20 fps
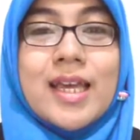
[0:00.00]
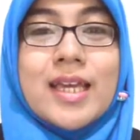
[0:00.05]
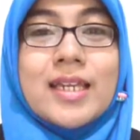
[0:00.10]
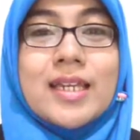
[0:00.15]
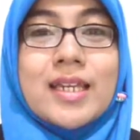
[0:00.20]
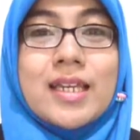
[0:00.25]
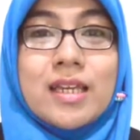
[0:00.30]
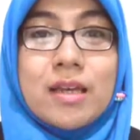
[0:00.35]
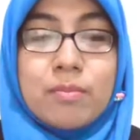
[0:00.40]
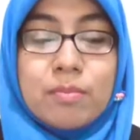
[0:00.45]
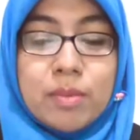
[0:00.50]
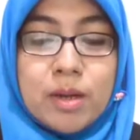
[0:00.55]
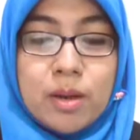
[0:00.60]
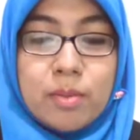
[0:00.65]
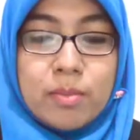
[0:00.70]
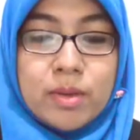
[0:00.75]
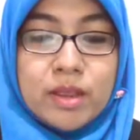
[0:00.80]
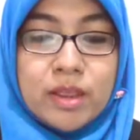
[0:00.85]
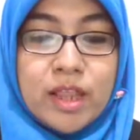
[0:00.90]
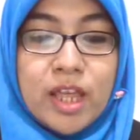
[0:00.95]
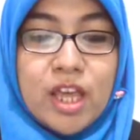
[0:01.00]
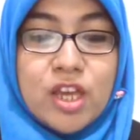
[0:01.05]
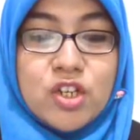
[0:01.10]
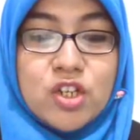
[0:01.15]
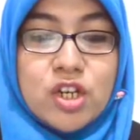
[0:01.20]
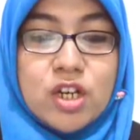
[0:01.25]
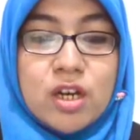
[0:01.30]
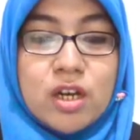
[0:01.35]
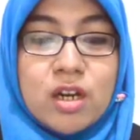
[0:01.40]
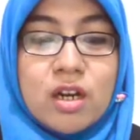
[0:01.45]
The
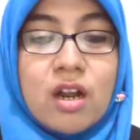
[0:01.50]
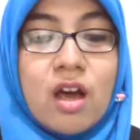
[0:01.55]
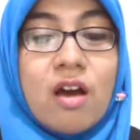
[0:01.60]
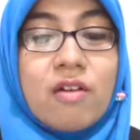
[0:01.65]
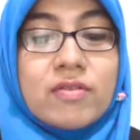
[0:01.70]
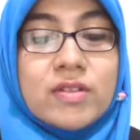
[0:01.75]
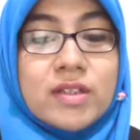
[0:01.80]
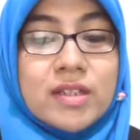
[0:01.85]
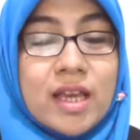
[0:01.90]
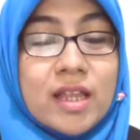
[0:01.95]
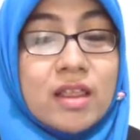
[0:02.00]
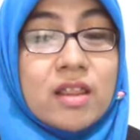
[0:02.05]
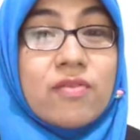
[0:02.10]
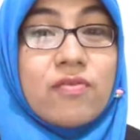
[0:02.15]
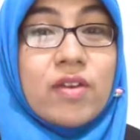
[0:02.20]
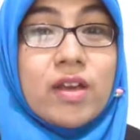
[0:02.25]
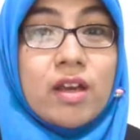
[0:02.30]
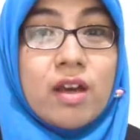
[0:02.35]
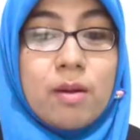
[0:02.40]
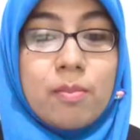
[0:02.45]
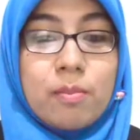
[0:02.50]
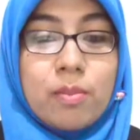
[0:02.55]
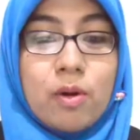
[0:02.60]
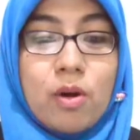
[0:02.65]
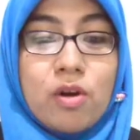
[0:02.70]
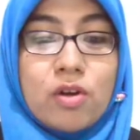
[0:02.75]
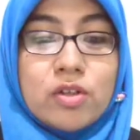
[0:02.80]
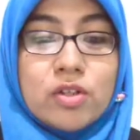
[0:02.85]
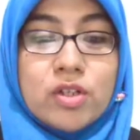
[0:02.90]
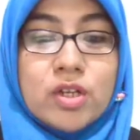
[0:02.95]
Implementation of Scientific
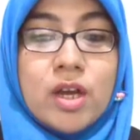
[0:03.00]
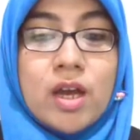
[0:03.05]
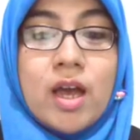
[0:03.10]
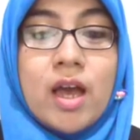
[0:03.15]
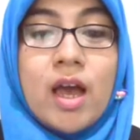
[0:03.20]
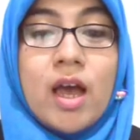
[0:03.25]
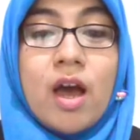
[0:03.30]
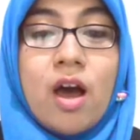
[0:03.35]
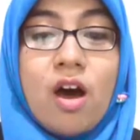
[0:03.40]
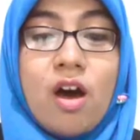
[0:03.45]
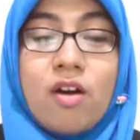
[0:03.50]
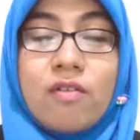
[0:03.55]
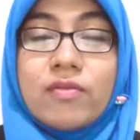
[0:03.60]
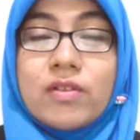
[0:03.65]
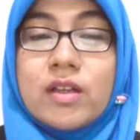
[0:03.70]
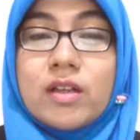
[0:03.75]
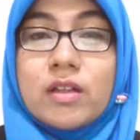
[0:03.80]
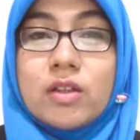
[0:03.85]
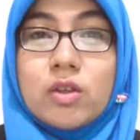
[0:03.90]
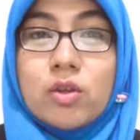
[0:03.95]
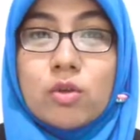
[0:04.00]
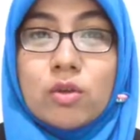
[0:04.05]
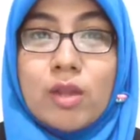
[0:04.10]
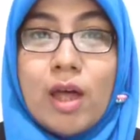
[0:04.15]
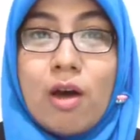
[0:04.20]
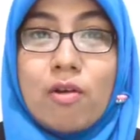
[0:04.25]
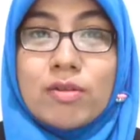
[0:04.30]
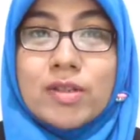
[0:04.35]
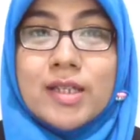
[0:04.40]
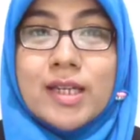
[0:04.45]
Approach of the
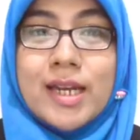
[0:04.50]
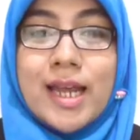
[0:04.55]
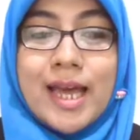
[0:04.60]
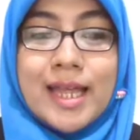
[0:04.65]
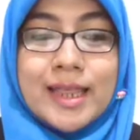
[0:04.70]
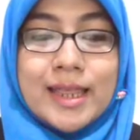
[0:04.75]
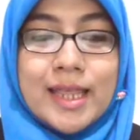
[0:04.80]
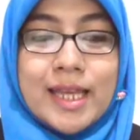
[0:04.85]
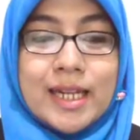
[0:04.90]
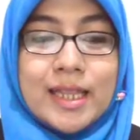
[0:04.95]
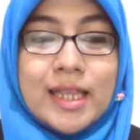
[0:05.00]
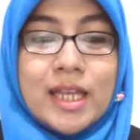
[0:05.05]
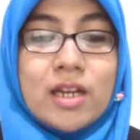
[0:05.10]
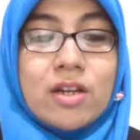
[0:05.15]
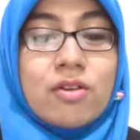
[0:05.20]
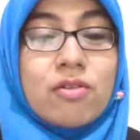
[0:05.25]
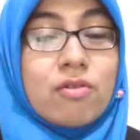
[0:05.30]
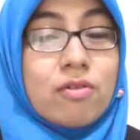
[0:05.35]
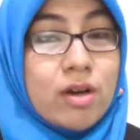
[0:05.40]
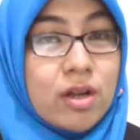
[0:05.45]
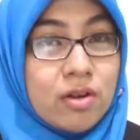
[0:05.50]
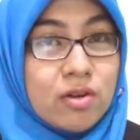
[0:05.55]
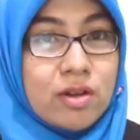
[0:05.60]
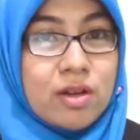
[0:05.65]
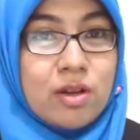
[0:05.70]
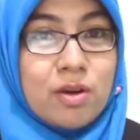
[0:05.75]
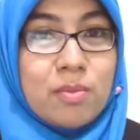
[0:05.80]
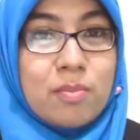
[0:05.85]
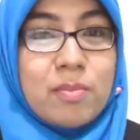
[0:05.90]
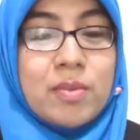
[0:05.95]
2013
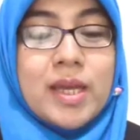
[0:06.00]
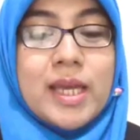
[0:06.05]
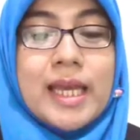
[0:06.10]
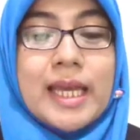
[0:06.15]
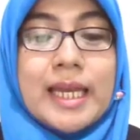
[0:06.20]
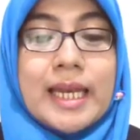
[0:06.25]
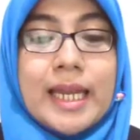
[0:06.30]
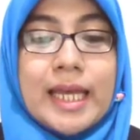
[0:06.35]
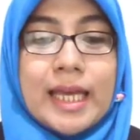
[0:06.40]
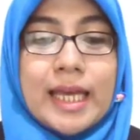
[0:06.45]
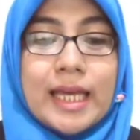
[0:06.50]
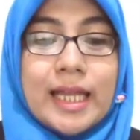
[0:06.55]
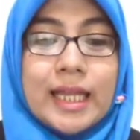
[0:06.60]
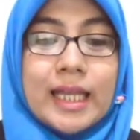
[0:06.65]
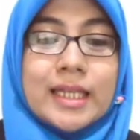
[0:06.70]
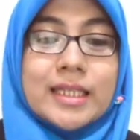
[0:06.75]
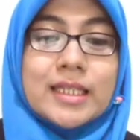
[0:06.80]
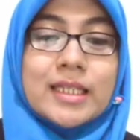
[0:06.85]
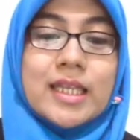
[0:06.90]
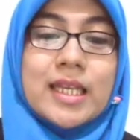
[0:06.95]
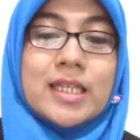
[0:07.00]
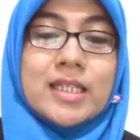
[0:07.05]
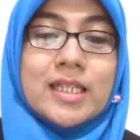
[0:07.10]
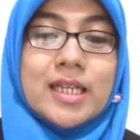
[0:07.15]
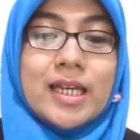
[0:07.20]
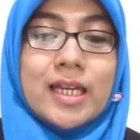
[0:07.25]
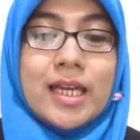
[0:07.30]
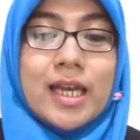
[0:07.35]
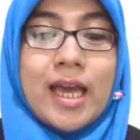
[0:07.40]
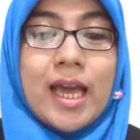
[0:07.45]
Curriculum in English
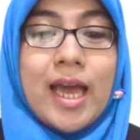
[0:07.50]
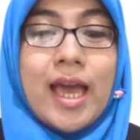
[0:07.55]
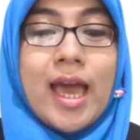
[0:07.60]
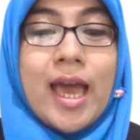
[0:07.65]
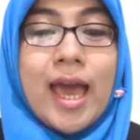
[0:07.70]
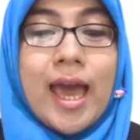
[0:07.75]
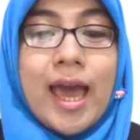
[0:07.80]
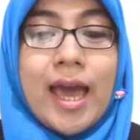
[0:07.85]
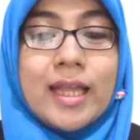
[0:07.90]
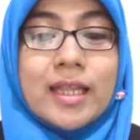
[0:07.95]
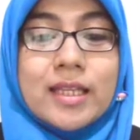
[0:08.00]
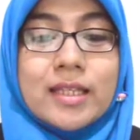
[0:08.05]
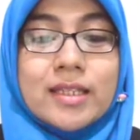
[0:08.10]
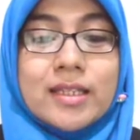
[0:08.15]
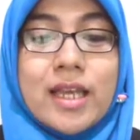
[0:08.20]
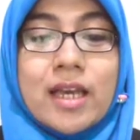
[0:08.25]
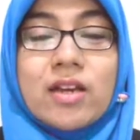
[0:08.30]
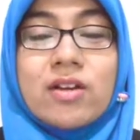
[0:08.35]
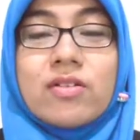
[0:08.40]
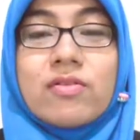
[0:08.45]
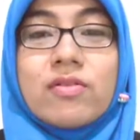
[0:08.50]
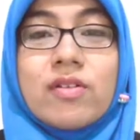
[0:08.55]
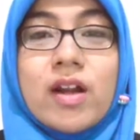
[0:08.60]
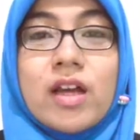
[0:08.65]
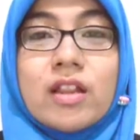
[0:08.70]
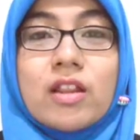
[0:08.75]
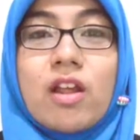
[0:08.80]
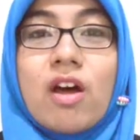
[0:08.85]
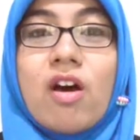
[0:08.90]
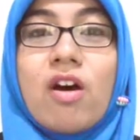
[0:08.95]
Teaching at the second
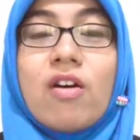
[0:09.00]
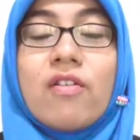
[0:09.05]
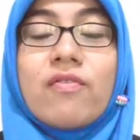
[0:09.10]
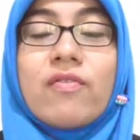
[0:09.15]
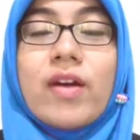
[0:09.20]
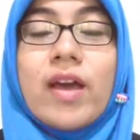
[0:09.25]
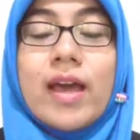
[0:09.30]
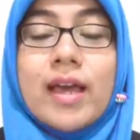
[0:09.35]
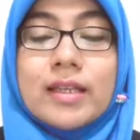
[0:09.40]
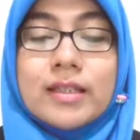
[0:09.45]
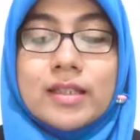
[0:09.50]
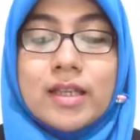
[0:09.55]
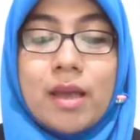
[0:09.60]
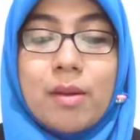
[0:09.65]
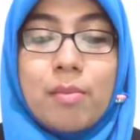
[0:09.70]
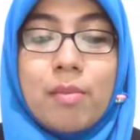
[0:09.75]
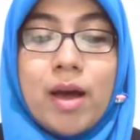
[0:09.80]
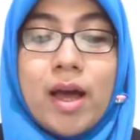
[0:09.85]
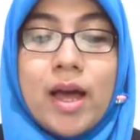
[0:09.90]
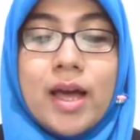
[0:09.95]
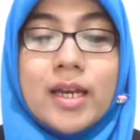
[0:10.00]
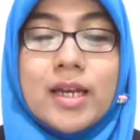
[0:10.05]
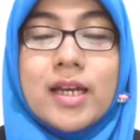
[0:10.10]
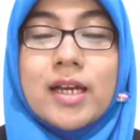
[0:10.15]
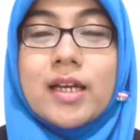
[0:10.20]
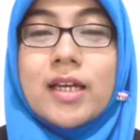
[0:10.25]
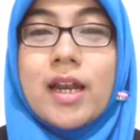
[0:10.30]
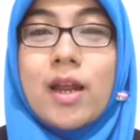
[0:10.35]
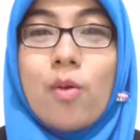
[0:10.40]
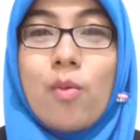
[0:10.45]
grade of SMA
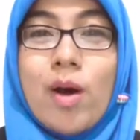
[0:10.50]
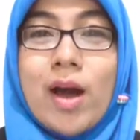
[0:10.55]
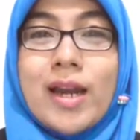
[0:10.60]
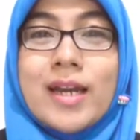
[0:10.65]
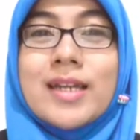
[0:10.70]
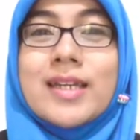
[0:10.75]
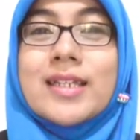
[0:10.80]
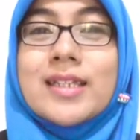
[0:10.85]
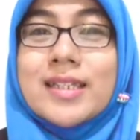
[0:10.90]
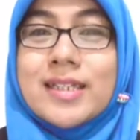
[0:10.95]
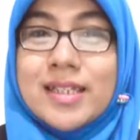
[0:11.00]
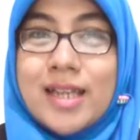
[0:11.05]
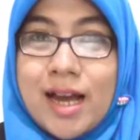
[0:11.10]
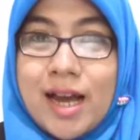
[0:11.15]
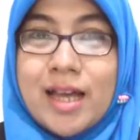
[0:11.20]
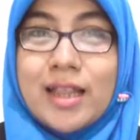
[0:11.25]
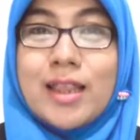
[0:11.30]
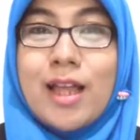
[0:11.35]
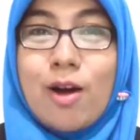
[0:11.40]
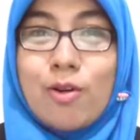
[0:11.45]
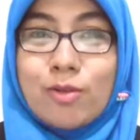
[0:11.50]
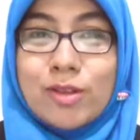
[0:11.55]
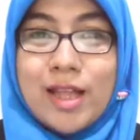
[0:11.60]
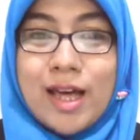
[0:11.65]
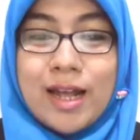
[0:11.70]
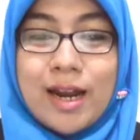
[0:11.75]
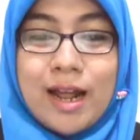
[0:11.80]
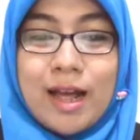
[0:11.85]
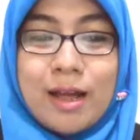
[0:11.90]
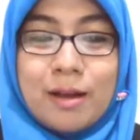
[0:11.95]
Negeri 1 Sangatta
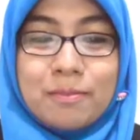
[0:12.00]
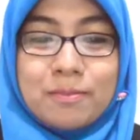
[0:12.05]
Utara.